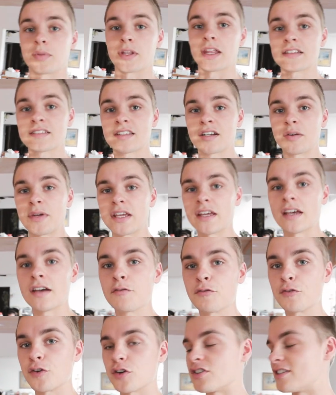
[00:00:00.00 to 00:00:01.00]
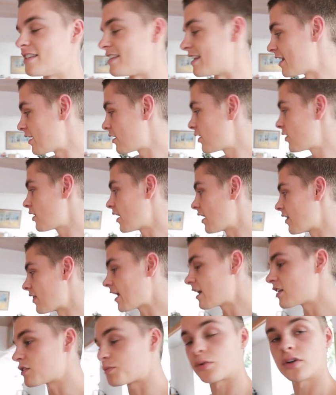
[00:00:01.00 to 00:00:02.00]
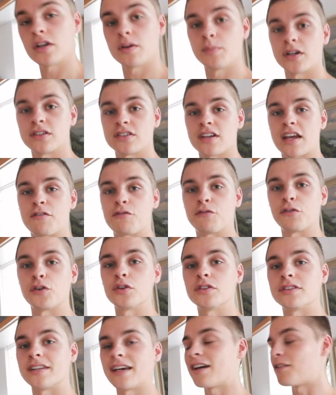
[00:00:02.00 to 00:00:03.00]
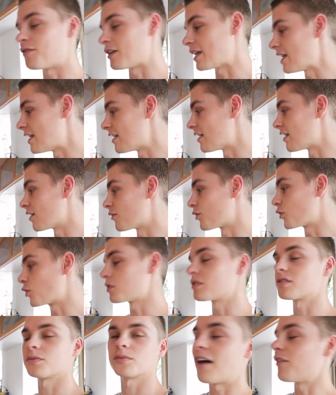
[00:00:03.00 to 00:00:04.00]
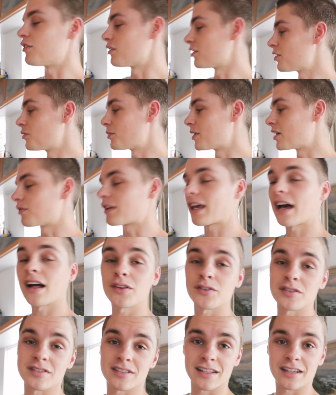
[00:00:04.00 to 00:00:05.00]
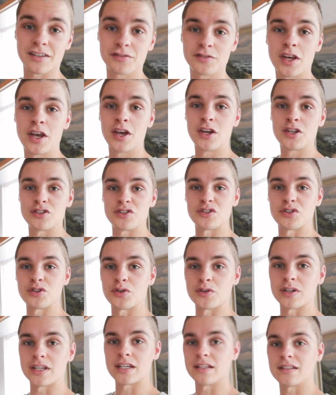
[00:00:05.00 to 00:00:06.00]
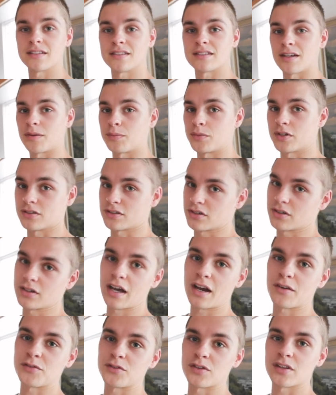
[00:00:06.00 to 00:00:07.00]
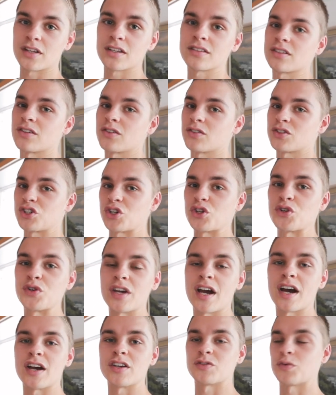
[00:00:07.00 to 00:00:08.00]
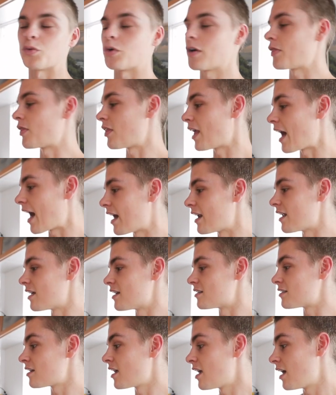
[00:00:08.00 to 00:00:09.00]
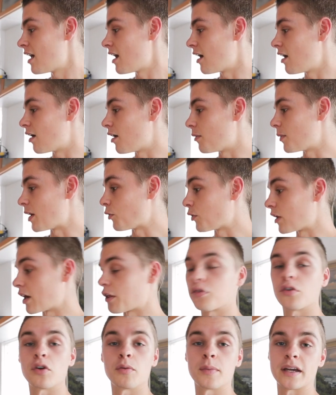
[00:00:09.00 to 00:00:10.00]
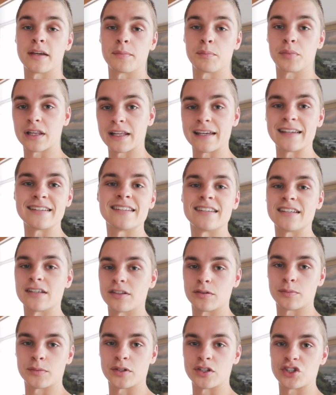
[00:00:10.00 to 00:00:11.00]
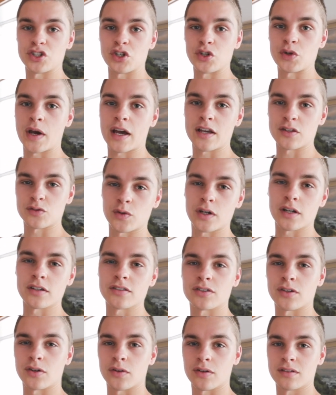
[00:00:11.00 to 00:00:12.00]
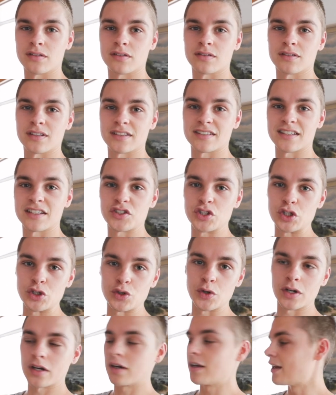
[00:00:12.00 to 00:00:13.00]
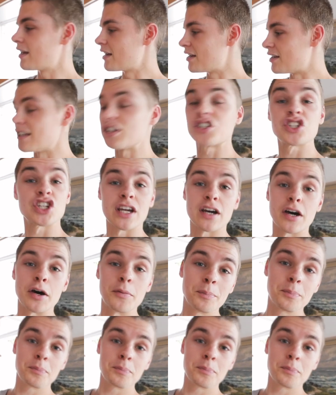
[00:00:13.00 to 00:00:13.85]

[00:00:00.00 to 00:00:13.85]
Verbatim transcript: But that's gonna be it for dinner. And that is pretty much a full day of eating. Of course, I have a little bit of calories left to eat some dessert after this. I'll show you guys what that is. Um, and when I throw my plate together, I'm gonna show you as well. So let's get to it. Dishing up.